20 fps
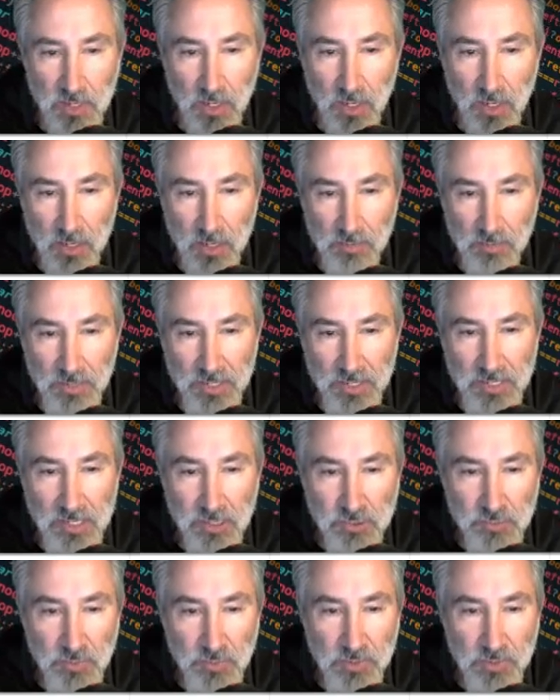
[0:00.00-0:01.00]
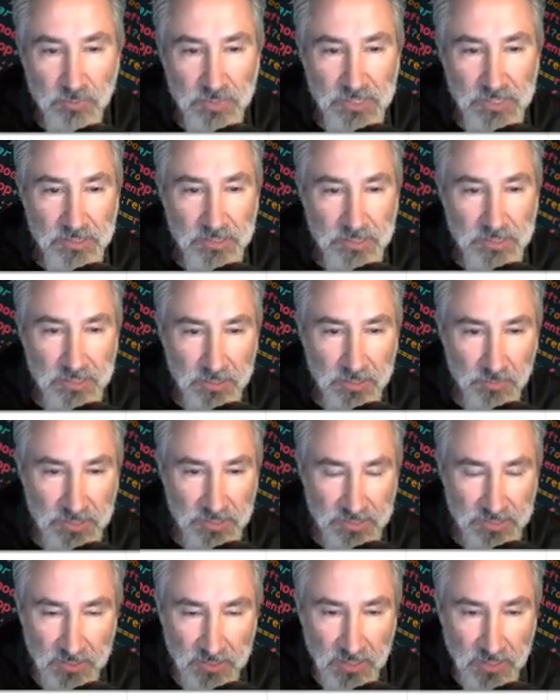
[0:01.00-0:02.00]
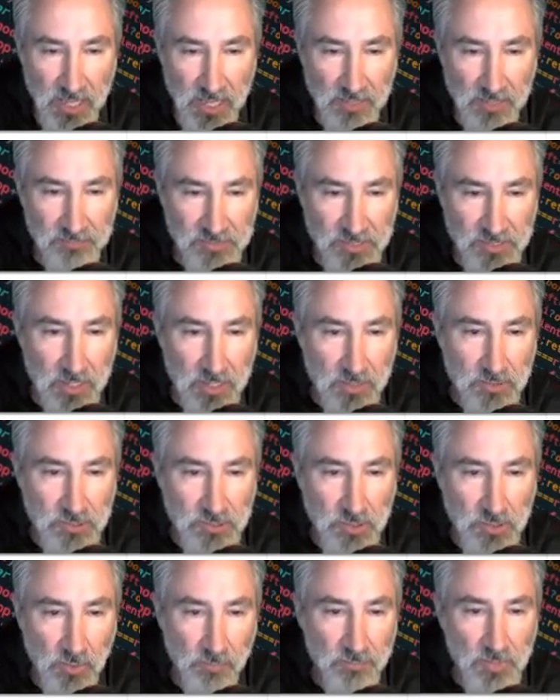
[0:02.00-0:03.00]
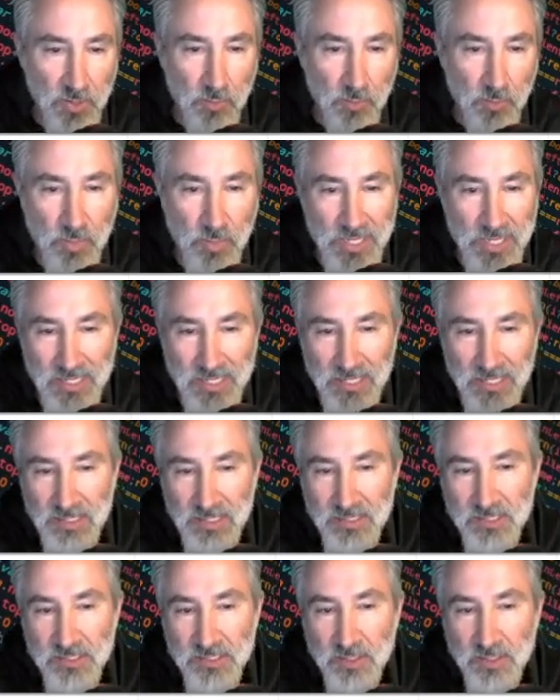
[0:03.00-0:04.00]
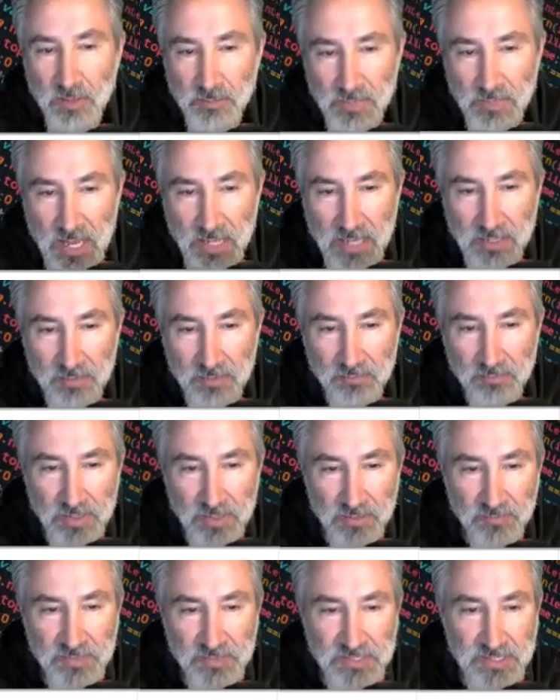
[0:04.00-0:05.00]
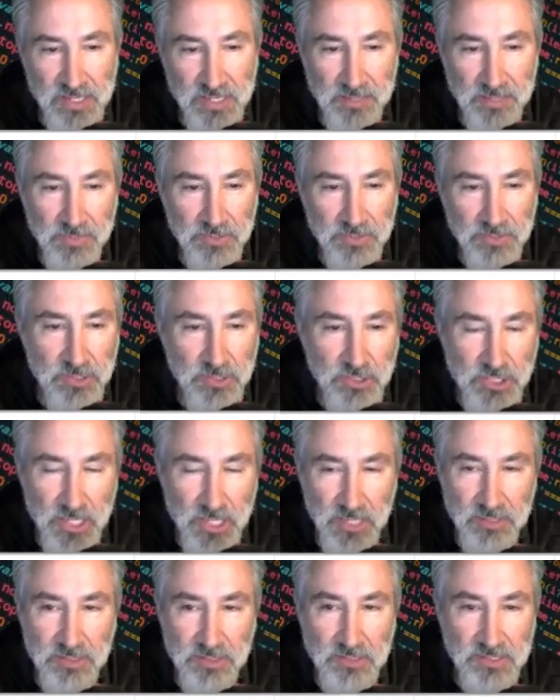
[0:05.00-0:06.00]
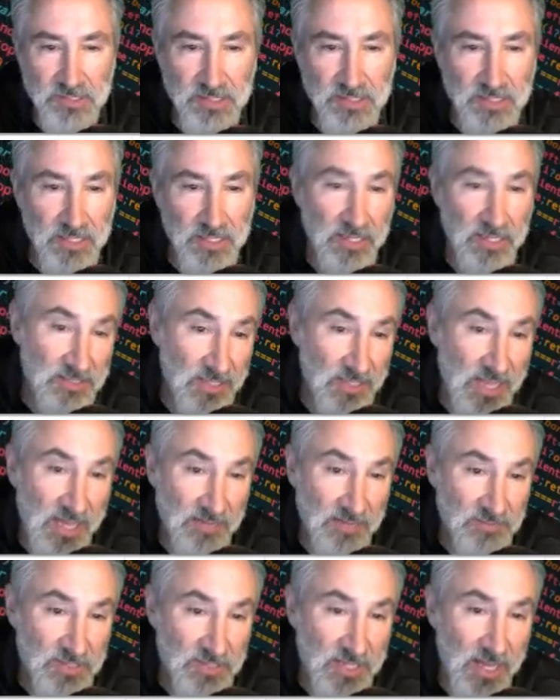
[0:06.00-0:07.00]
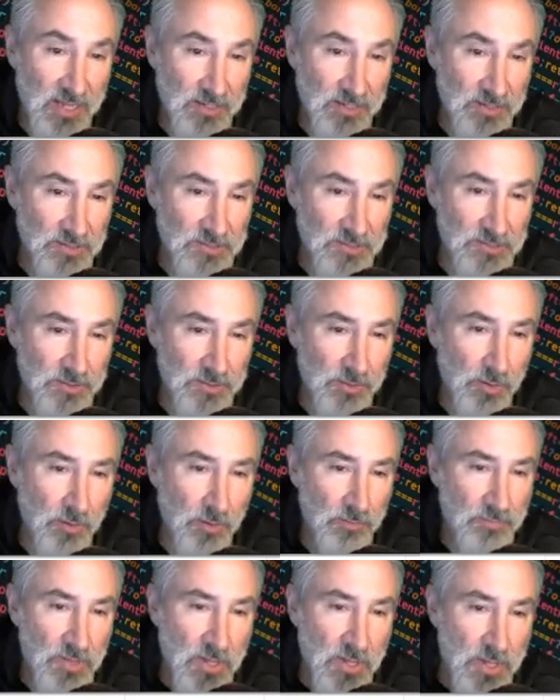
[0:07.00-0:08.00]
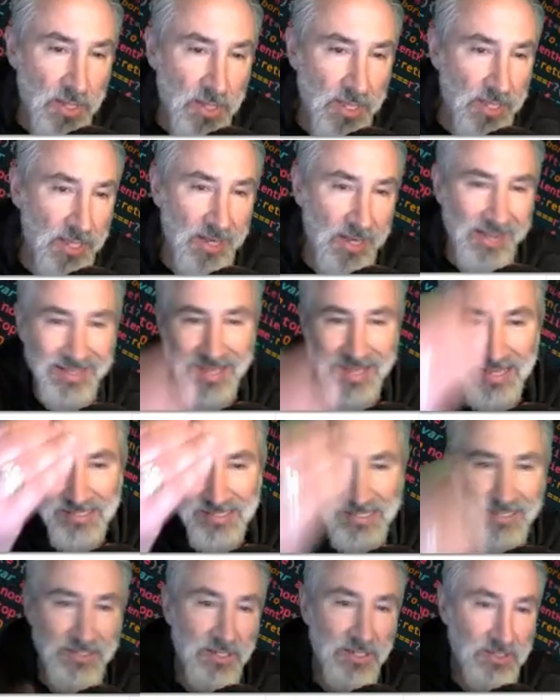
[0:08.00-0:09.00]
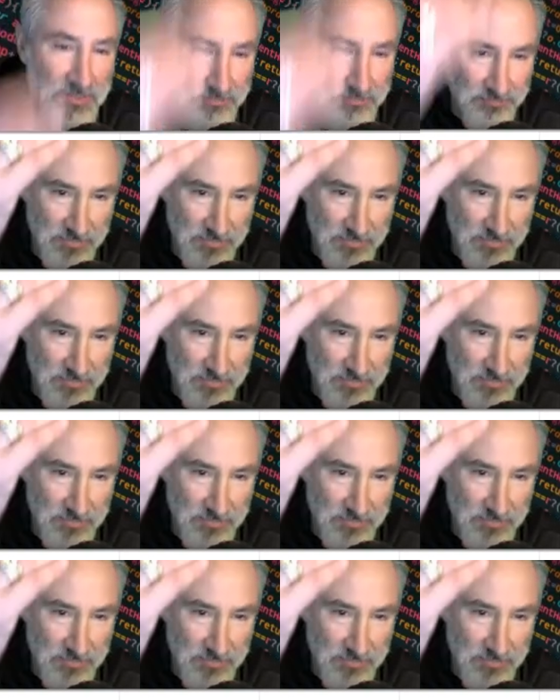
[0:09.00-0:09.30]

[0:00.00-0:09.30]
And here's where we decrease the lives. So we need some kind of if statement to check to see has lives gotten to 0. And I guess that